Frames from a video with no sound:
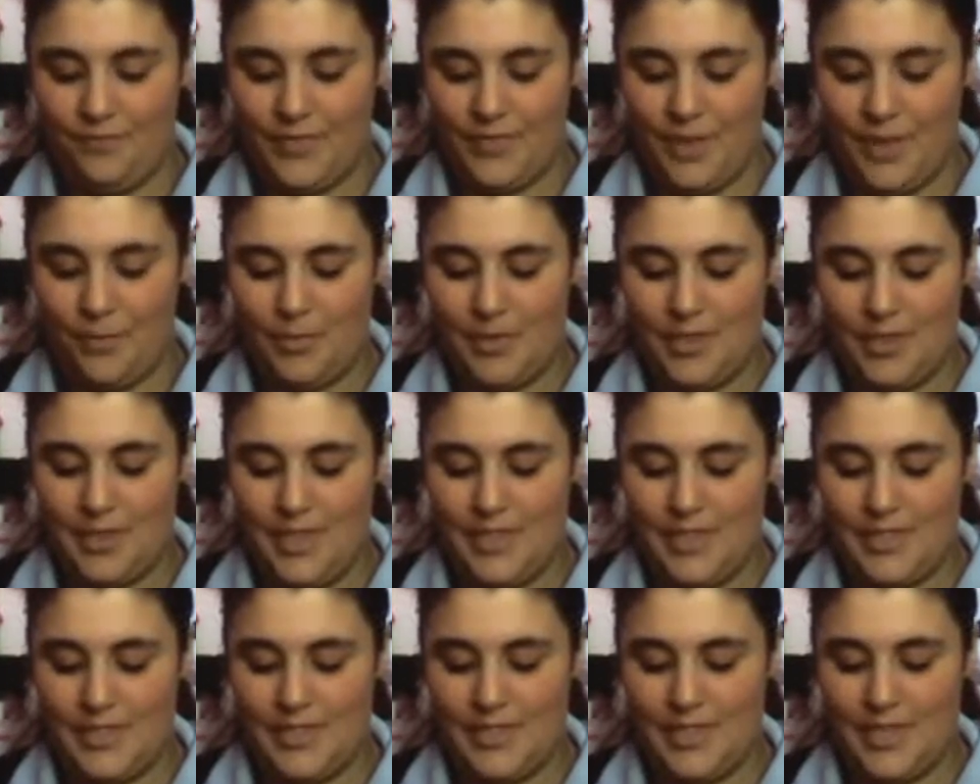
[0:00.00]
that bit
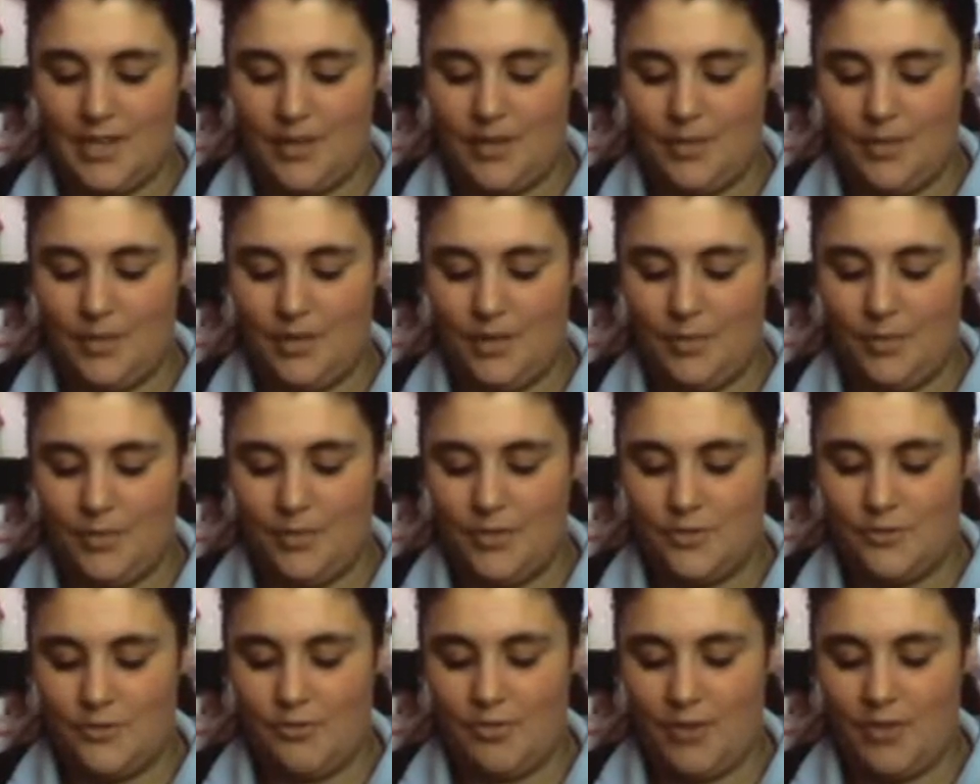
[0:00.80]
there's still a little
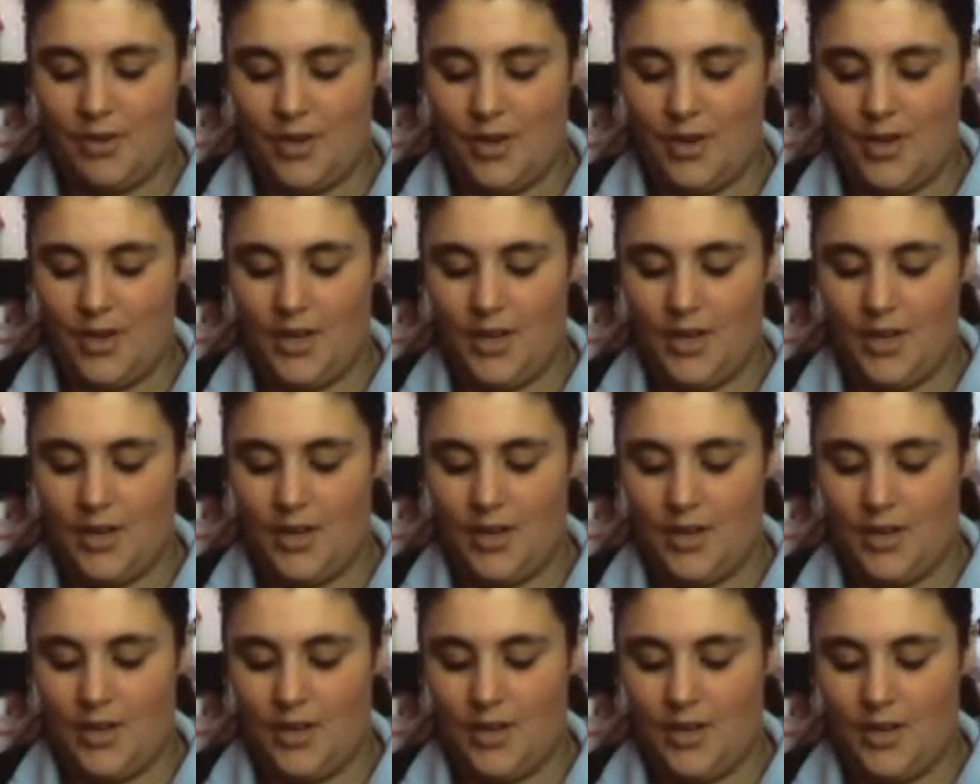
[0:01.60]
bit dry,
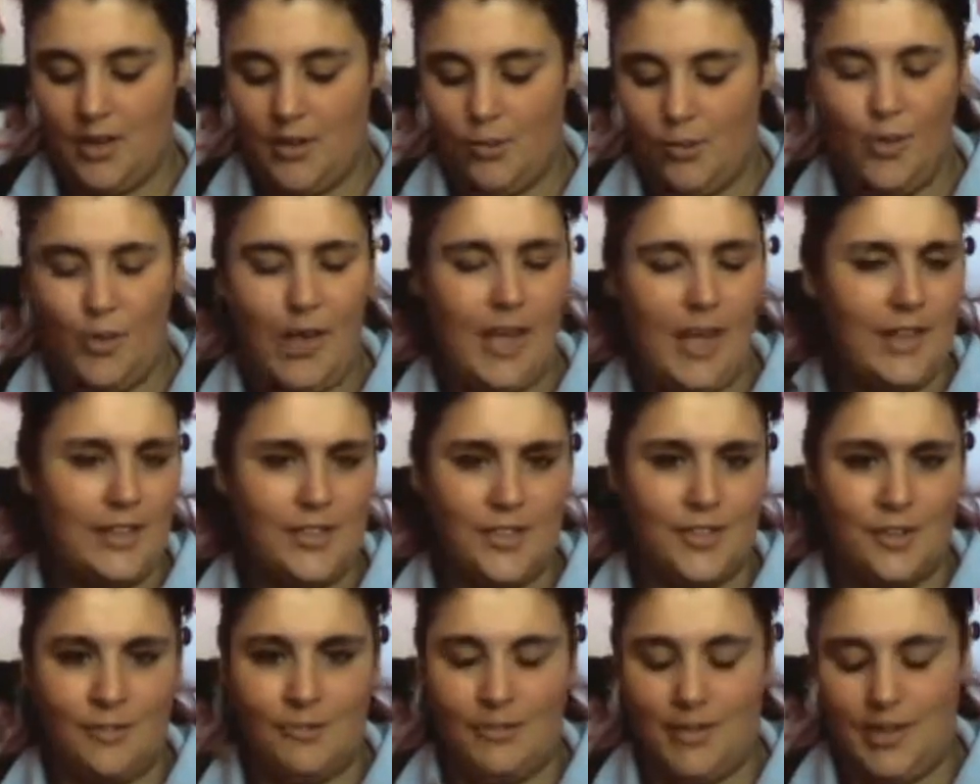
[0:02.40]
wet.
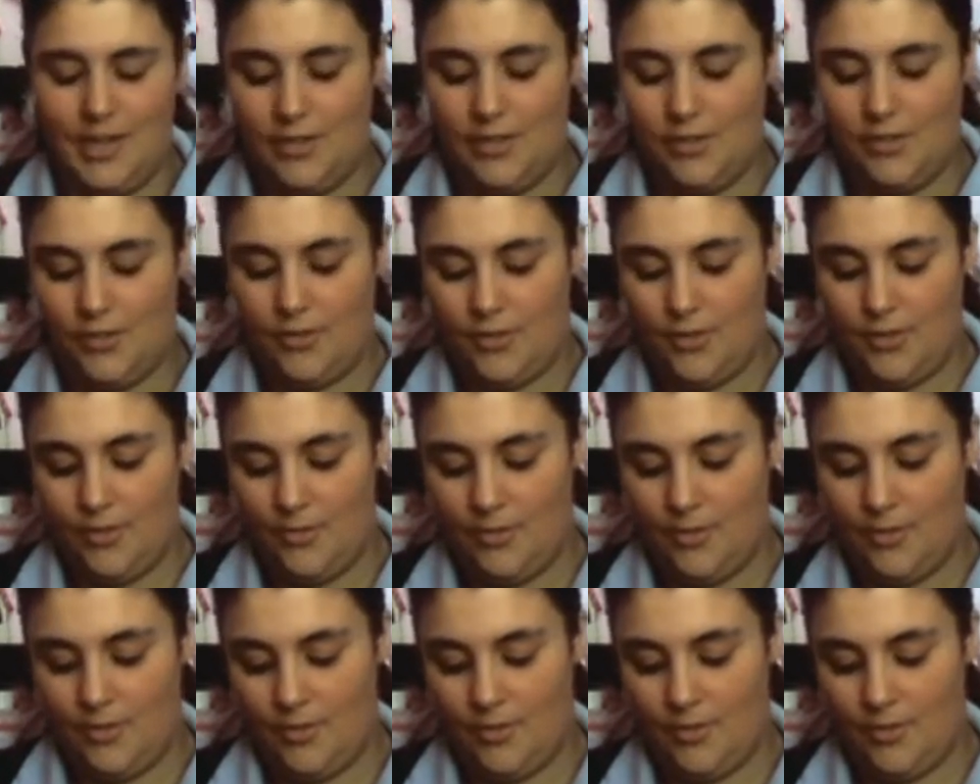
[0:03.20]
Sorry, so